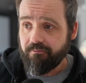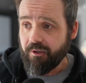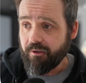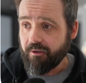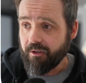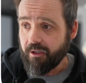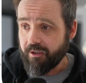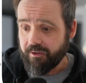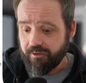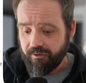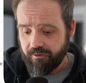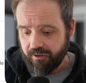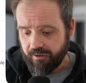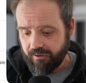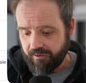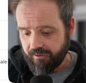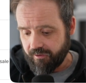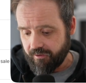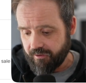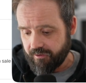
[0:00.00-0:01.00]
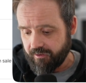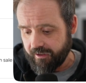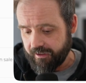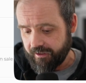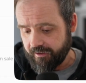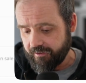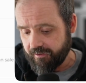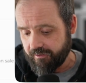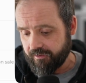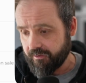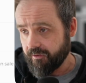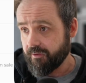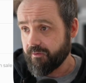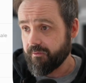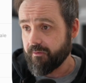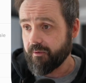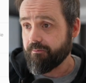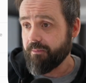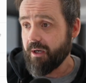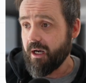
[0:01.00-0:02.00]
You can also just search. I could just search
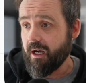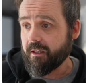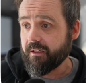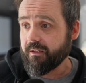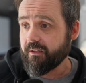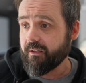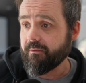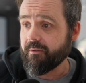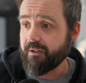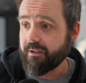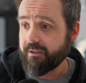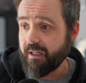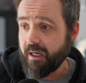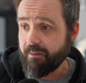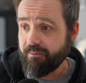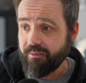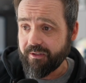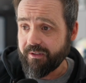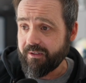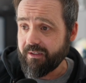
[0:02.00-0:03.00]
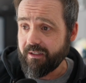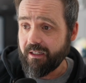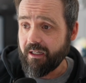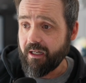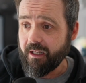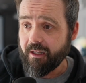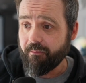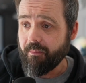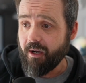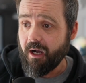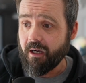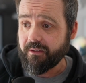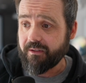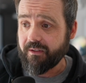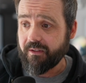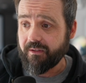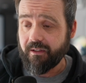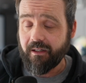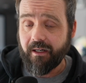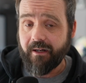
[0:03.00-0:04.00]
for a box, for example, and see any of the
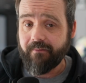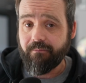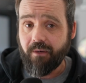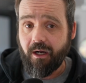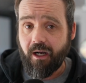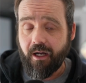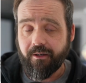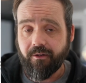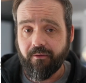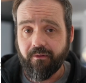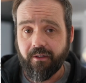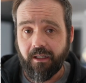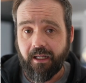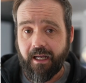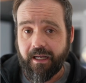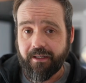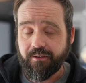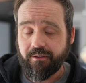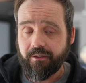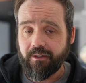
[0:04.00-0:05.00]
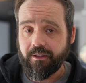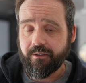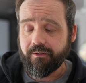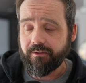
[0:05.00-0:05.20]
boxes that I bought over the last year.